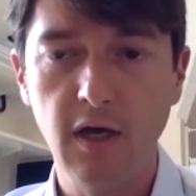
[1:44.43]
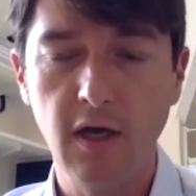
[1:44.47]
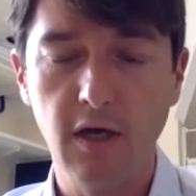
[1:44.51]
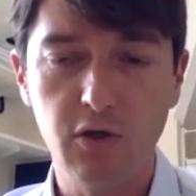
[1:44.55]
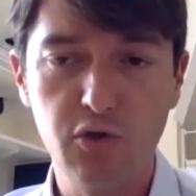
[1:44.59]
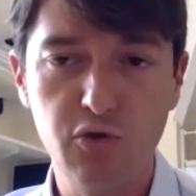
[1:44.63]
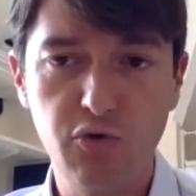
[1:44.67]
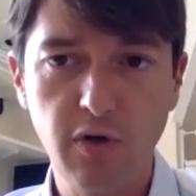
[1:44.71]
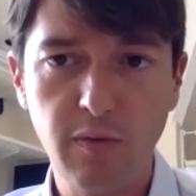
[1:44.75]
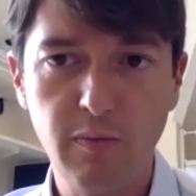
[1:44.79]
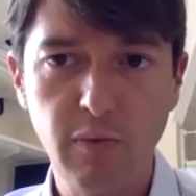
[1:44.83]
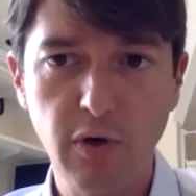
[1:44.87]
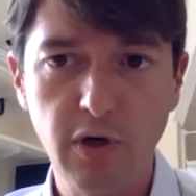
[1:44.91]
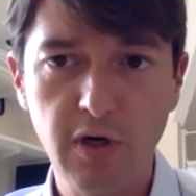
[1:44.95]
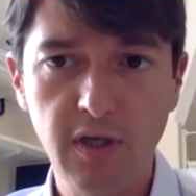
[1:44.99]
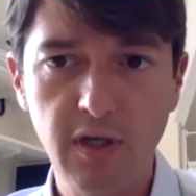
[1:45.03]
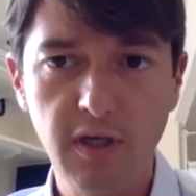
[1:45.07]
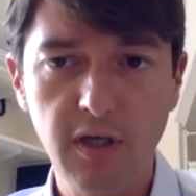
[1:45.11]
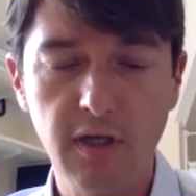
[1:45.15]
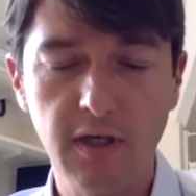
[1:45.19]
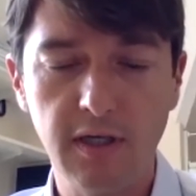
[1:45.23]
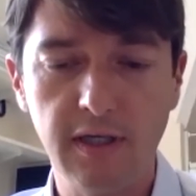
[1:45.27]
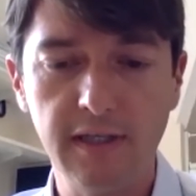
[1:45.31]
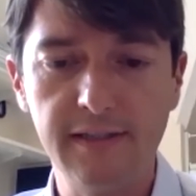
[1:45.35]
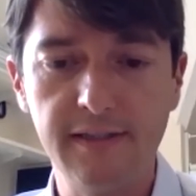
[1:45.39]
Tripoli
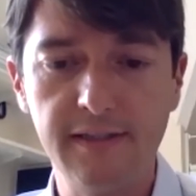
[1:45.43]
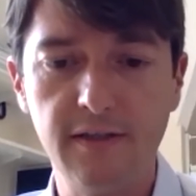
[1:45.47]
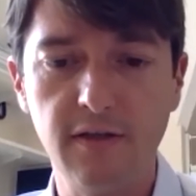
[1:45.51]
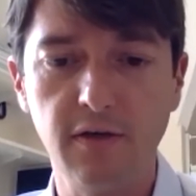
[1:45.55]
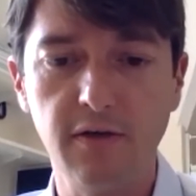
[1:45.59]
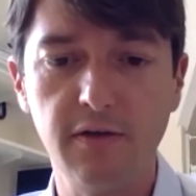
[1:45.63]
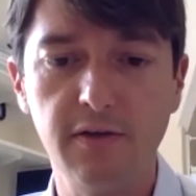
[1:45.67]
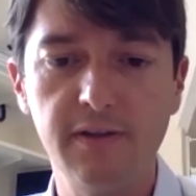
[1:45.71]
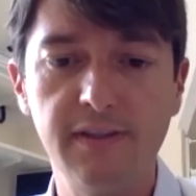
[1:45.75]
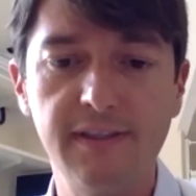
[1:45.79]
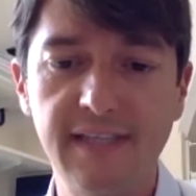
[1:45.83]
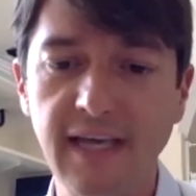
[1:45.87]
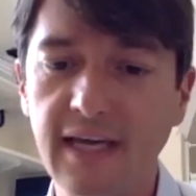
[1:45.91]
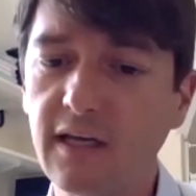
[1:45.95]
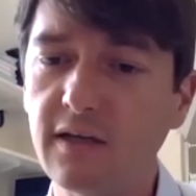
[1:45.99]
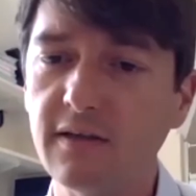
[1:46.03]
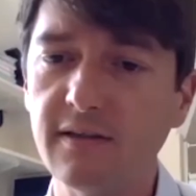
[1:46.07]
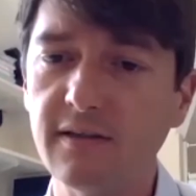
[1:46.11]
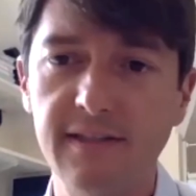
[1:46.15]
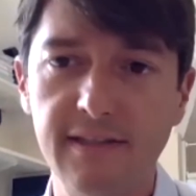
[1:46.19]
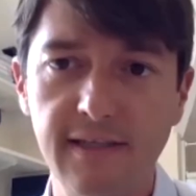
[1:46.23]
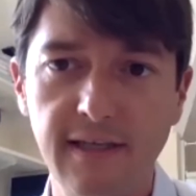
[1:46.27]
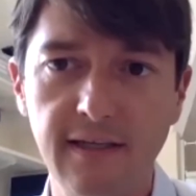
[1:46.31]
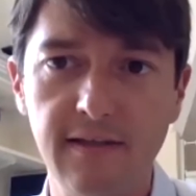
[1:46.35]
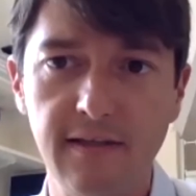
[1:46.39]
is the second
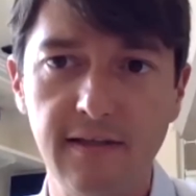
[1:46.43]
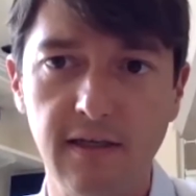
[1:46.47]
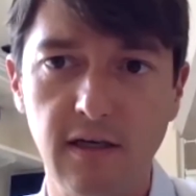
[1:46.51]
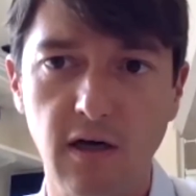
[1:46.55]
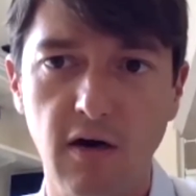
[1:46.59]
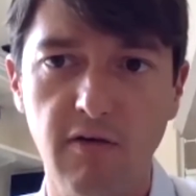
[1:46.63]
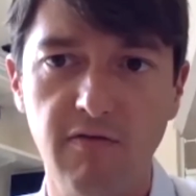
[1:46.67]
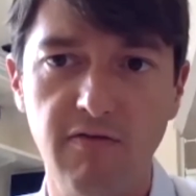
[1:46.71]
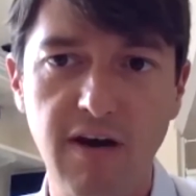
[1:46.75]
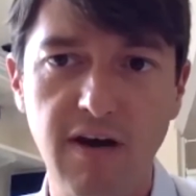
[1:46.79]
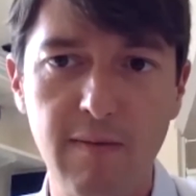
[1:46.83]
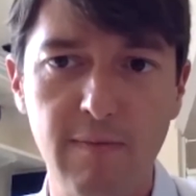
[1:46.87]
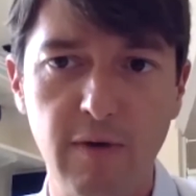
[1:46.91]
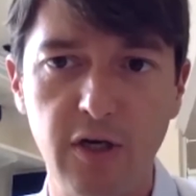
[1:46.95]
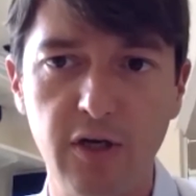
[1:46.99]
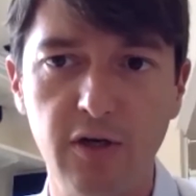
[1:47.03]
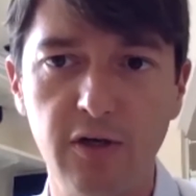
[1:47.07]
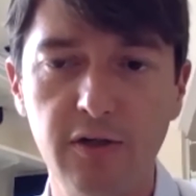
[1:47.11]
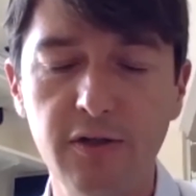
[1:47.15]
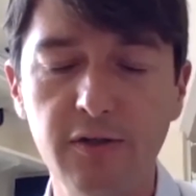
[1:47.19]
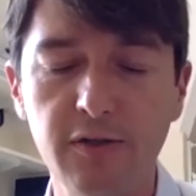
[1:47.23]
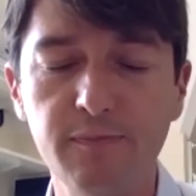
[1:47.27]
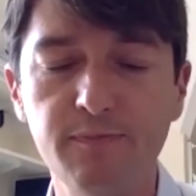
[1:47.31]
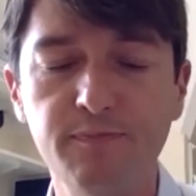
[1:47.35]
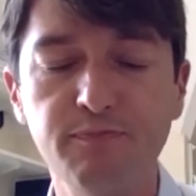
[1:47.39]
city of Lebanon.